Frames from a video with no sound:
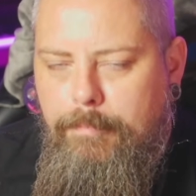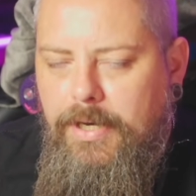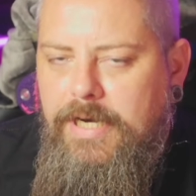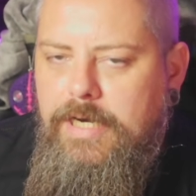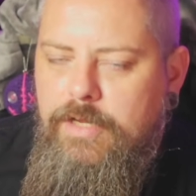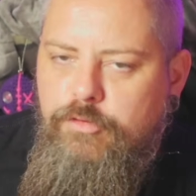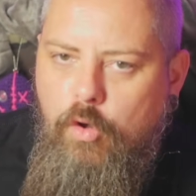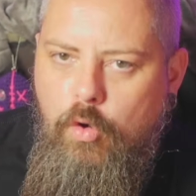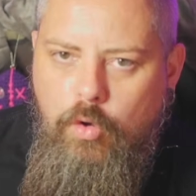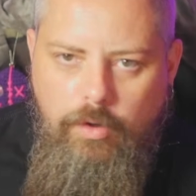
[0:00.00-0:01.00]
But it is
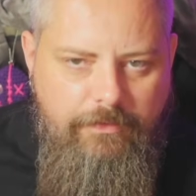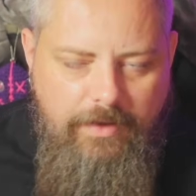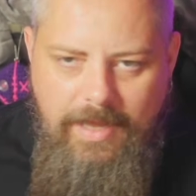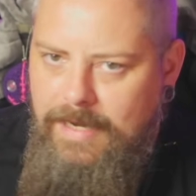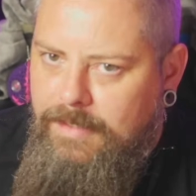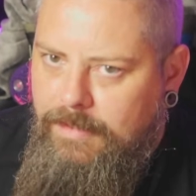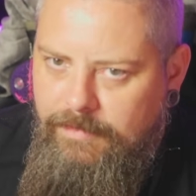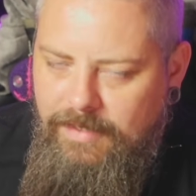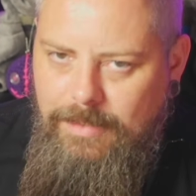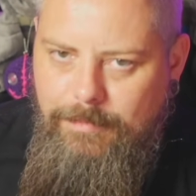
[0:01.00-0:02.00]
all for
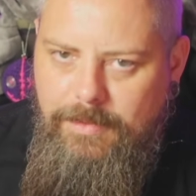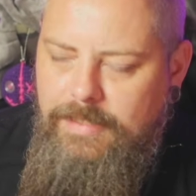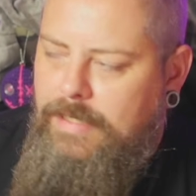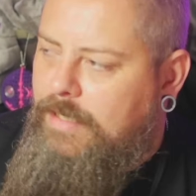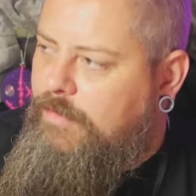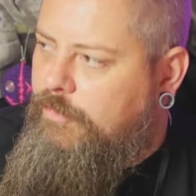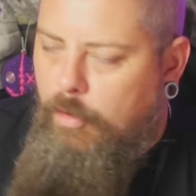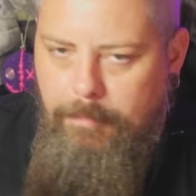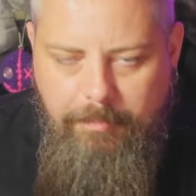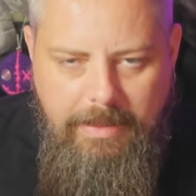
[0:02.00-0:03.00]
entertainment. It is
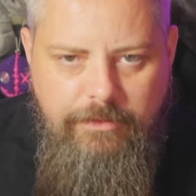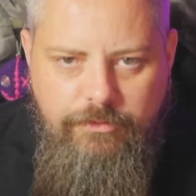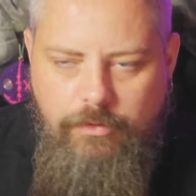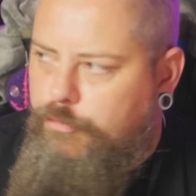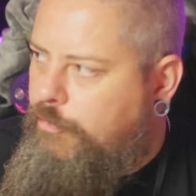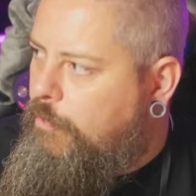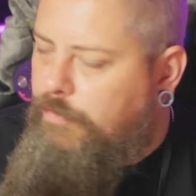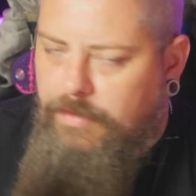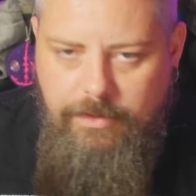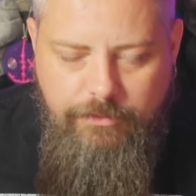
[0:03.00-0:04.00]
not based on
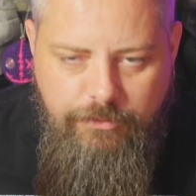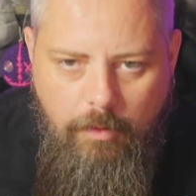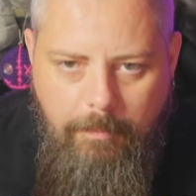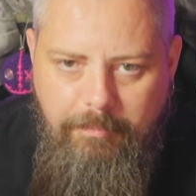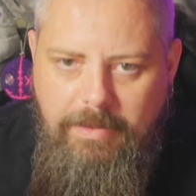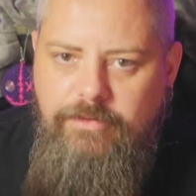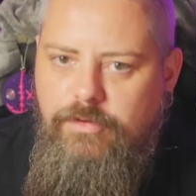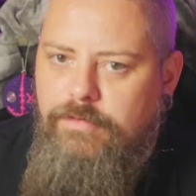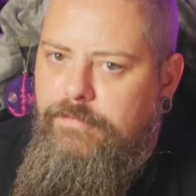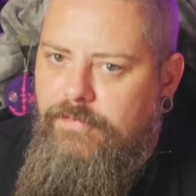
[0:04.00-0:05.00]
truth. It is not
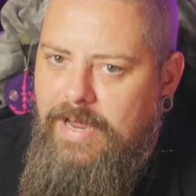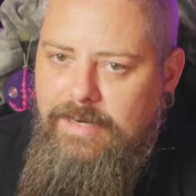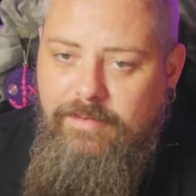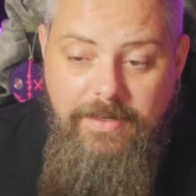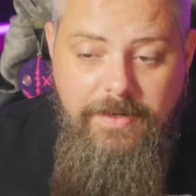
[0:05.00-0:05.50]
based on fact.